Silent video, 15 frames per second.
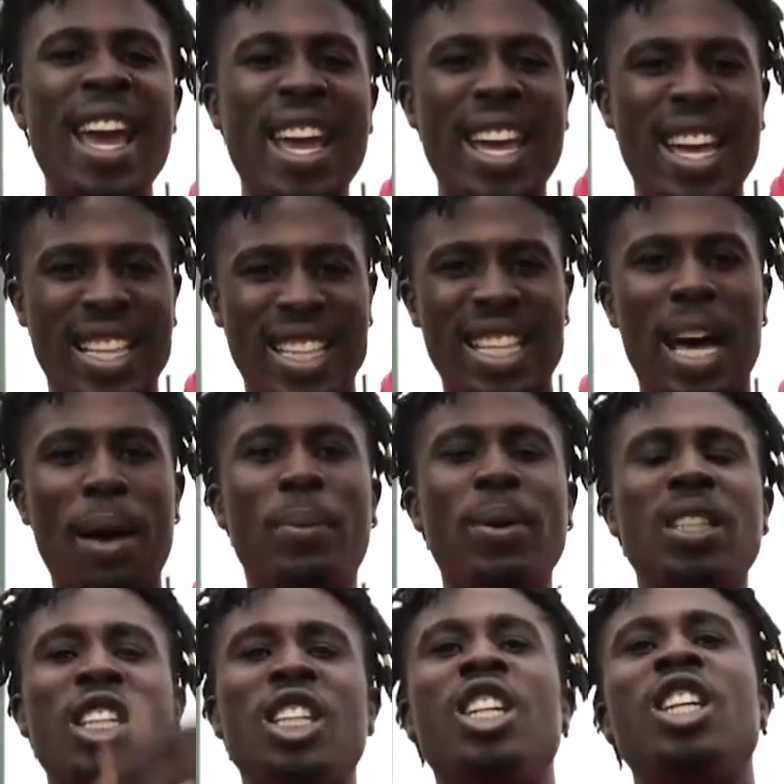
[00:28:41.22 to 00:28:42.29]
in that
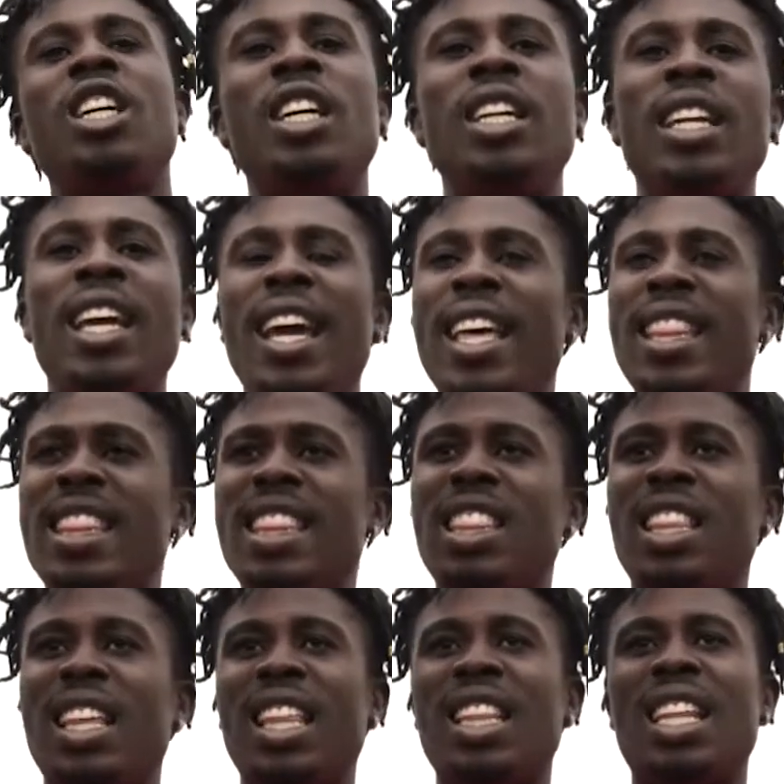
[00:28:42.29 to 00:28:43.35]
position, in
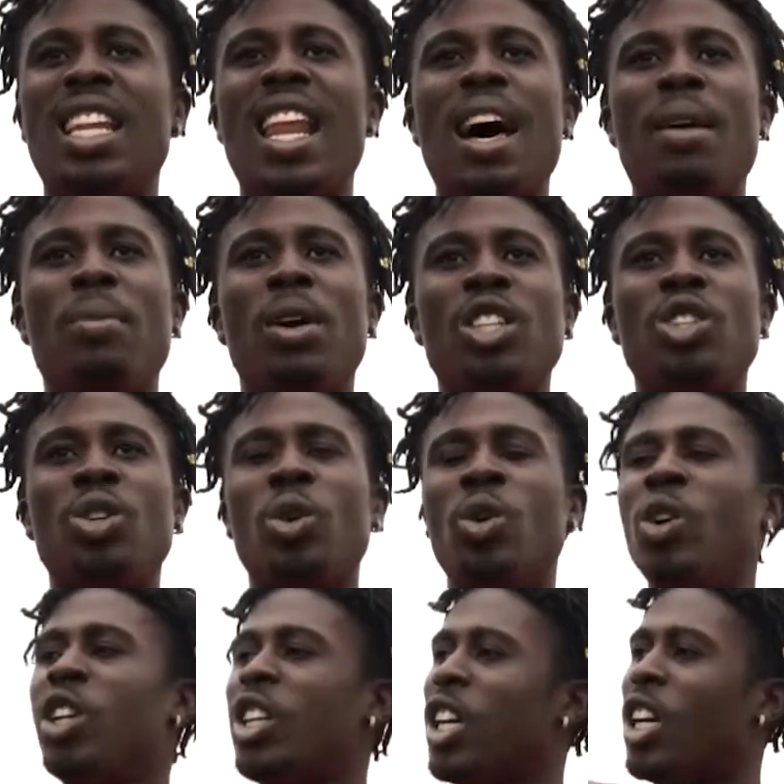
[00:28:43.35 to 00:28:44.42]
the lat
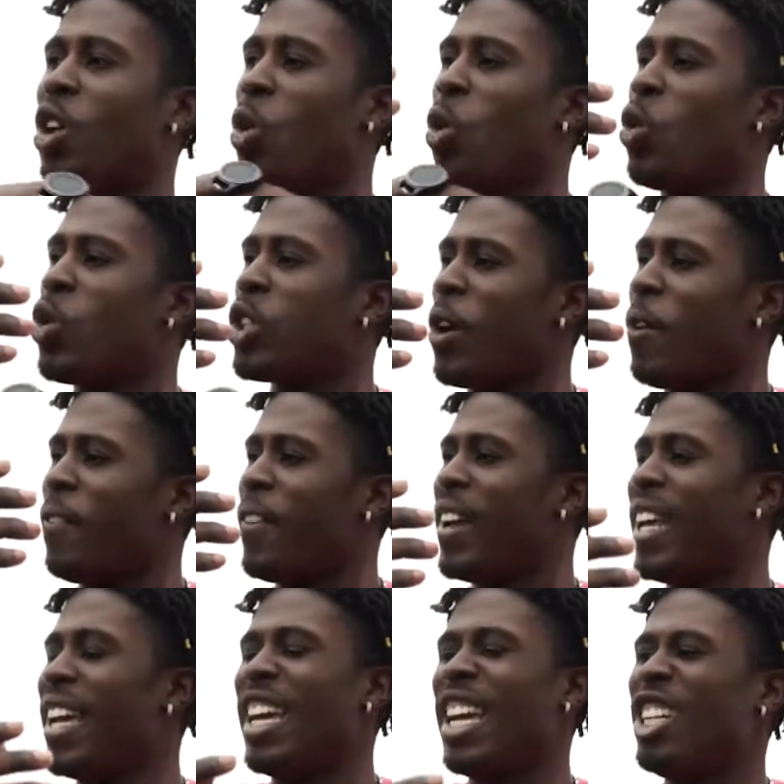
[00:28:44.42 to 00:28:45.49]
muscle. You're going to also feel
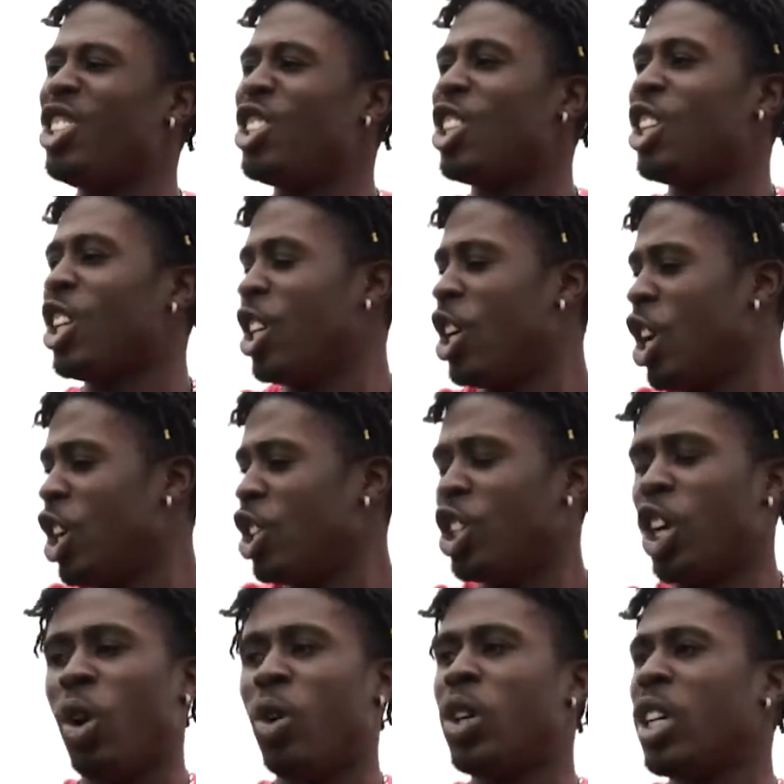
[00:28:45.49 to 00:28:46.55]
it in your
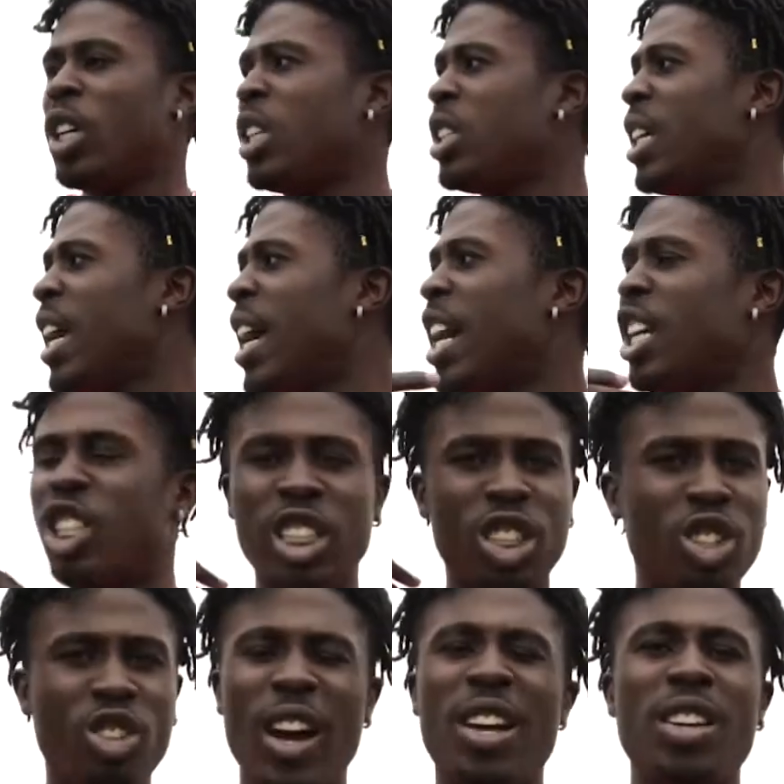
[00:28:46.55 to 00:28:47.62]
shoulders and just
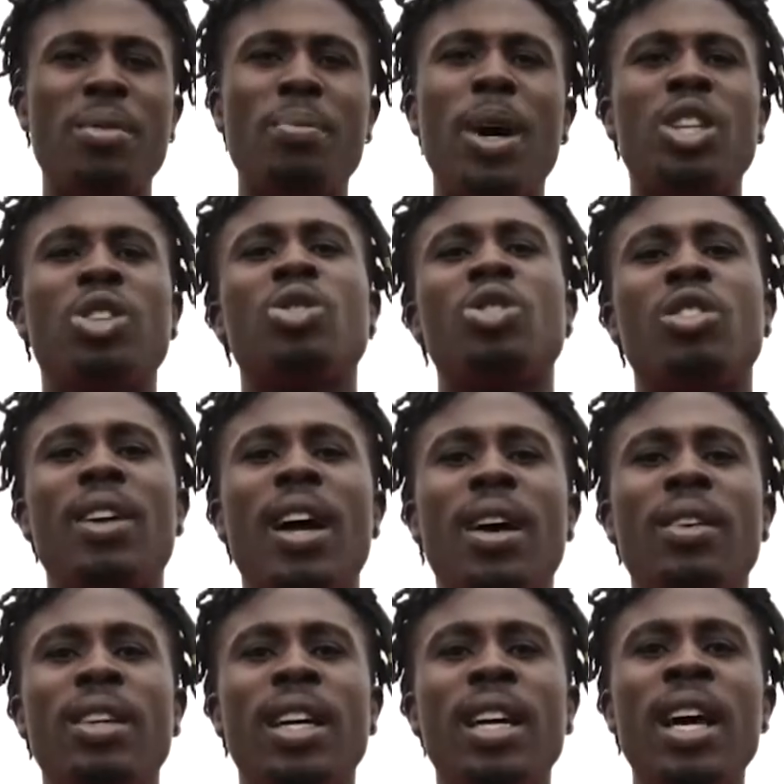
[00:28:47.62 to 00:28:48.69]
surrounding muscles
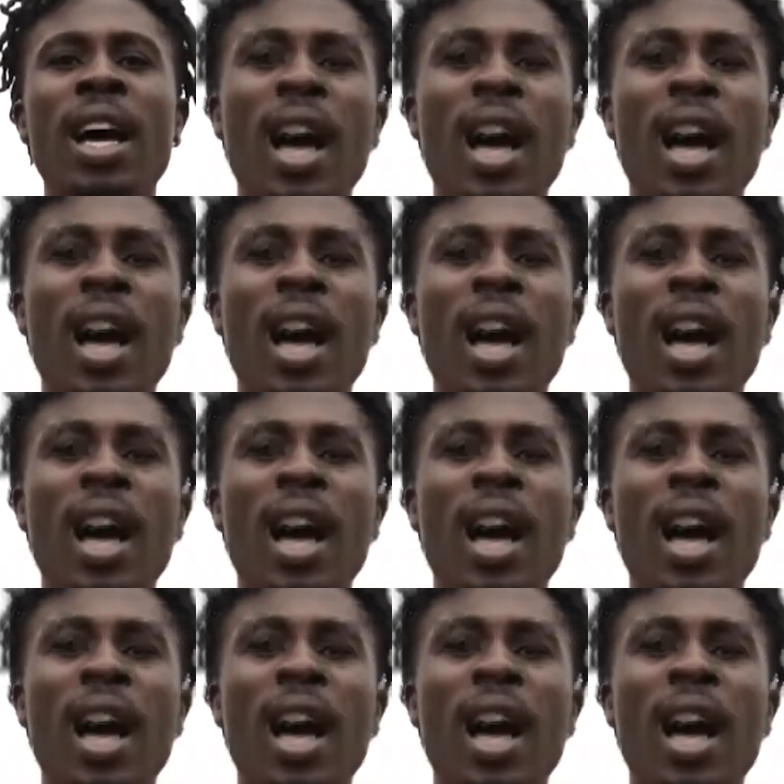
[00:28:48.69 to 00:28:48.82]
around it.